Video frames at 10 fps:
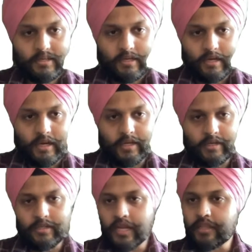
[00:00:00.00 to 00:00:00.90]

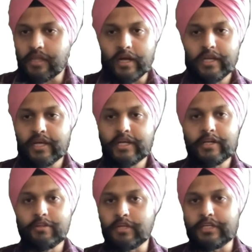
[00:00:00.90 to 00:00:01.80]
And there is hardly any
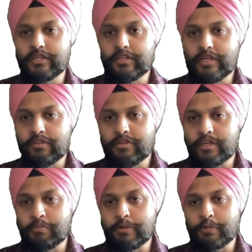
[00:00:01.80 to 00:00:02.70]
distinction these
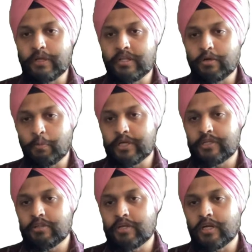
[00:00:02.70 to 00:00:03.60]
days between the
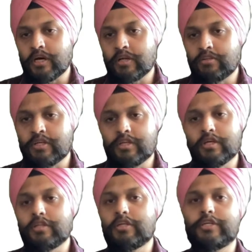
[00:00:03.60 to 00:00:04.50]
questions that are asked in
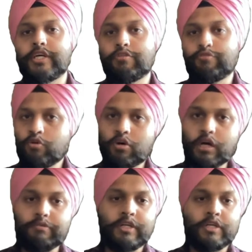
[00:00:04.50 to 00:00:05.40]
the GS4
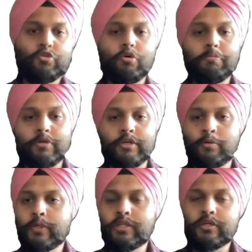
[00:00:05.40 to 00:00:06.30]
governance component
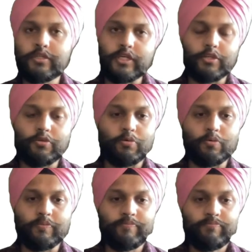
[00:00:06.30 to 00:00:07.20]
with
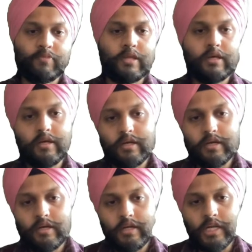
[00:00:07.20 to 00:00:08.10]
GS2.
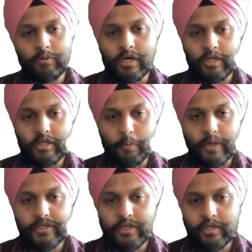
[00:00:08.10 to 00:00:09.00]
Now the other
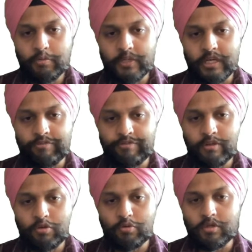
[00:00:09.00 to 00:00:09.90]
question is with
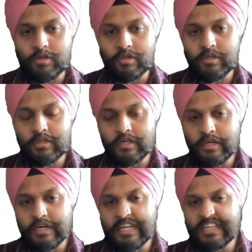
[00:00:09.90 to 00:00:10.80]
reference to the
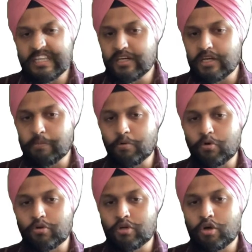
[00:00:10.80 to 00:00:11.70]
recent
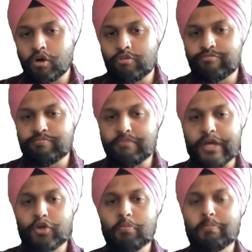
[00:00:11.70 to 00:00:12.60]
report of
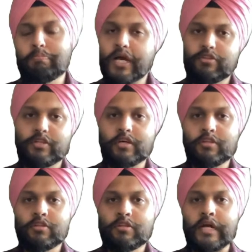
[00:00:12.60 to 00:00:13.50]

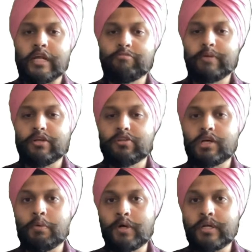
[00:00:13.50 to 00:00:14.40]
microplastics that have been
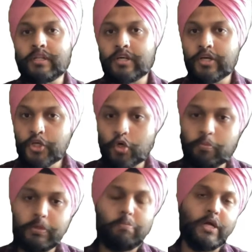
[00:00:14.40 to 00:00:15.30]
discovered in the
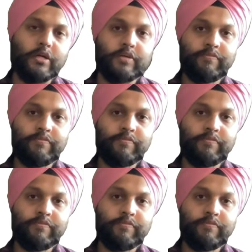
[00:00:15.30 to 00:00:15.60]
human blood.